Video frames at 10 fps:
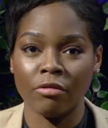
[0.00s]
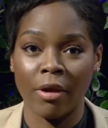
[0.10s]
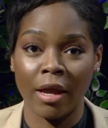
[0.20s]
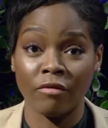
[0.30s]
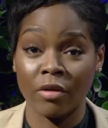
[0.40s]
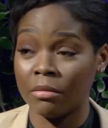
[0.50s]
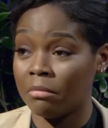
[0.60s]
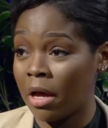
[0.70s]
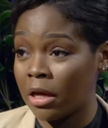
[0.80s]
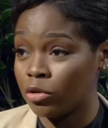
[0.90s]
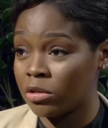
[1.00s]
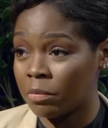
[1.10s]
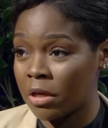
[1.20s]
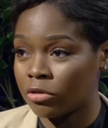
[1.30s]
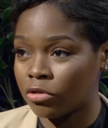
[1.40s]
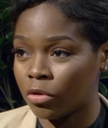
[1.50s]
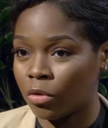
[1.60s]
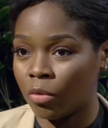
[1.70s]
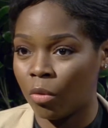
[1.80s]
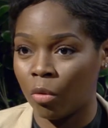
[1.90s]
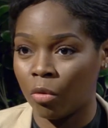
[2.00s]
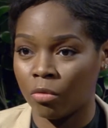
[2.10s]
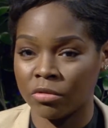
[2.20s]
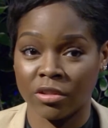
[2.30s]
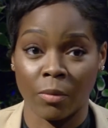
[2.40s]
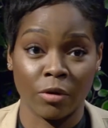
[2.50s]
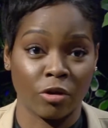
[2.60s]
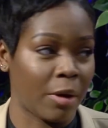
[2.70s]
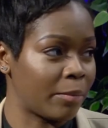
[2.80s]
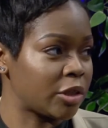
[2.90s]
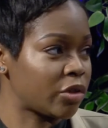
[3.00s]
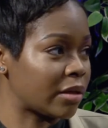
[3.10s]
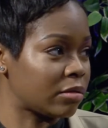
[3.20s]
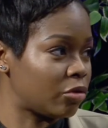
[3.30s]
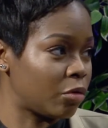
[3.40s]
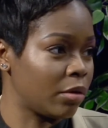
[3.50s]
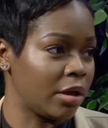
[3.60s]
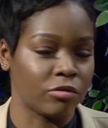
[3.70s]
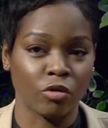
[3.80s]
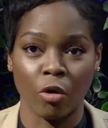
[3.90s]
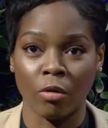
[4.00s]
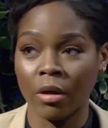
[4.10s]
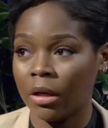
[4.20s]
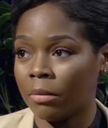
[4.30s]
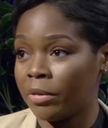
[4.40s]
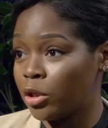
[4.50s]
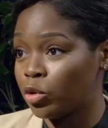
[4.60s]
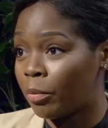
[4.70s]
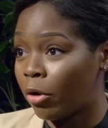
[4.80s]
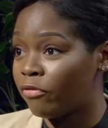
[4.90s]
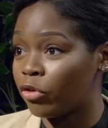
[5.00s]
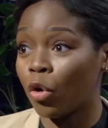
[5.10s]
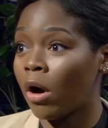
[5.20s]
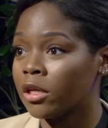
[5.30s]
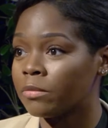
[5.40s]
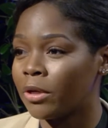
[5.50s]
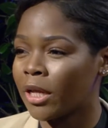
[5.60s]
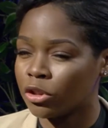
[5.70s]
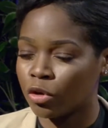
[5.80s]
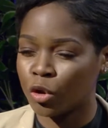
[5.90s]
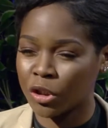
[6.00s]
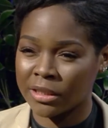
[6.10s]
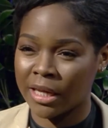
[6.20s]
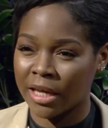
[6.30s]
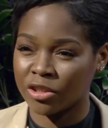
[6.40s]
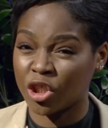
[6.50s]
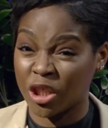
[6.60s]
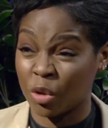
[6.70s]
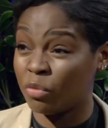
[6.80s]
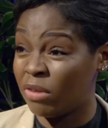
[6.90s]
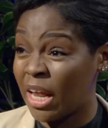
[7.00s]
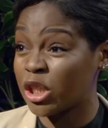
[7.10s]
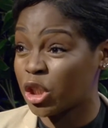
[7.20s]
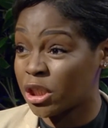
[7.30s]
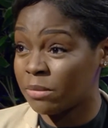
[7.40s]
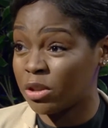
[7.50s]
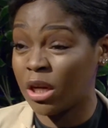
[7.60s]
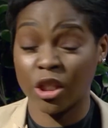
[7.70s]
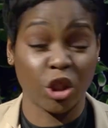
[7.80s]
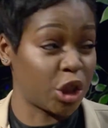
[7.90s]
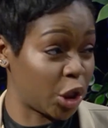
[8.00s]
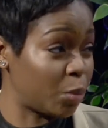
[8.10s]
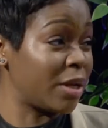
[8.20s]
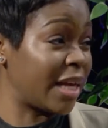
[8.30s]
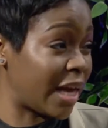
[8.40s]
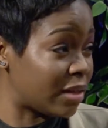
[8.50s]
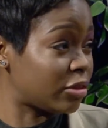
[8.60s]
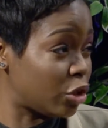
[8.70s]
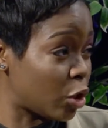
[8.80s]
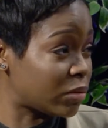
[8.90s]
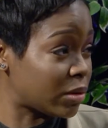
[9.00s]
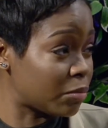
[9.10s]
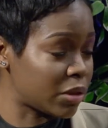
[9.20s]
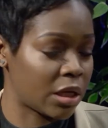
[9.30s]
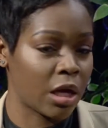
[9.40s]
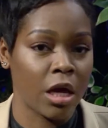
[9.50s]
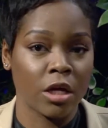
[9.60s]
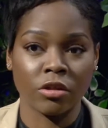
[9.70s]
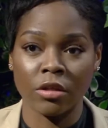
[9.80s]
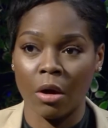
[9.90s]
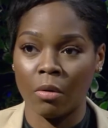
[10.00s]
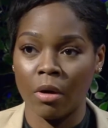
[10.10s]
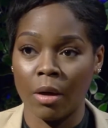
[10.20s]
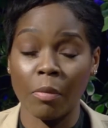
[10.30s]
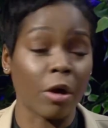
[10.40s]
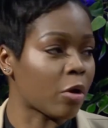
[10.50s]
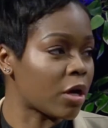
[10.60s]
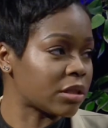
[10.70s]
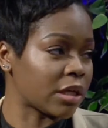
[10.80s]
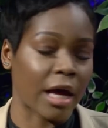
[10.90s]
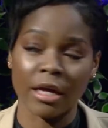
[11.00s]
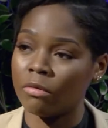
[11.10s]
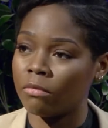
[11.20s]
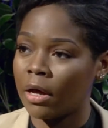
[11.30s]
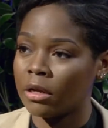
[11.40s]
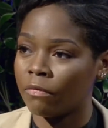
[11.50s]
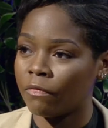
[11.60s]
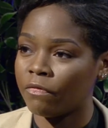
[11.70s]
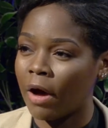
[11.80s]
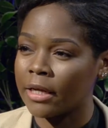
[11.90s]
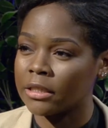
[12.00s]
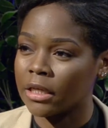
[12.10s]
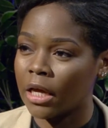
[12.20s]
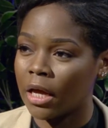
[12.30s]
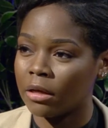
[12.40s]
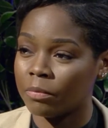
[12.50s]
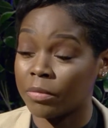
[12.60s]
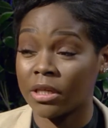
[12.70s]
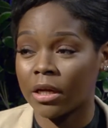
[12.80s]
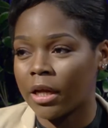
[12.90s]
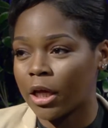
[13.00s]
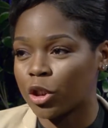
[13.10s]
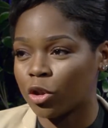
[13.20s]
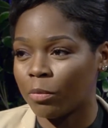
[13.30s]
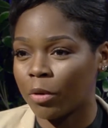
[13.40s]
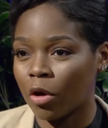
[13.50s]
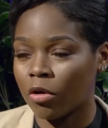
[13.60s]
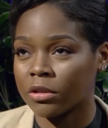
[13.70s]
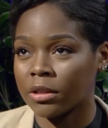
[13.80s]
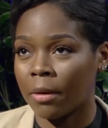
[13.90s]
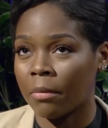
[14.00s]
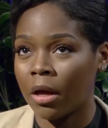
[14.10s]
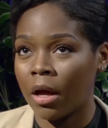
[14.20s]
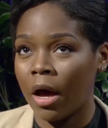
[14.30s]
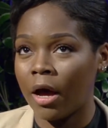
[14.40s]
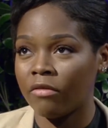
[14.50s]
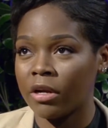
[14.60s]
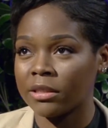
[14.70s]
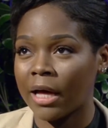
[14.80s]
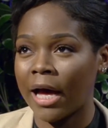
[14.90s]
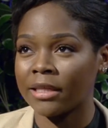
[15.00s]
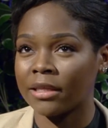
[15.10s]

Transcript: not every man you speak to or someone you might be attracted to is your potential boyfriend or husband. You just see it as genuine relationships, genuinely getting to know somebody. So personally, I don't find it a particular issue, because I realize that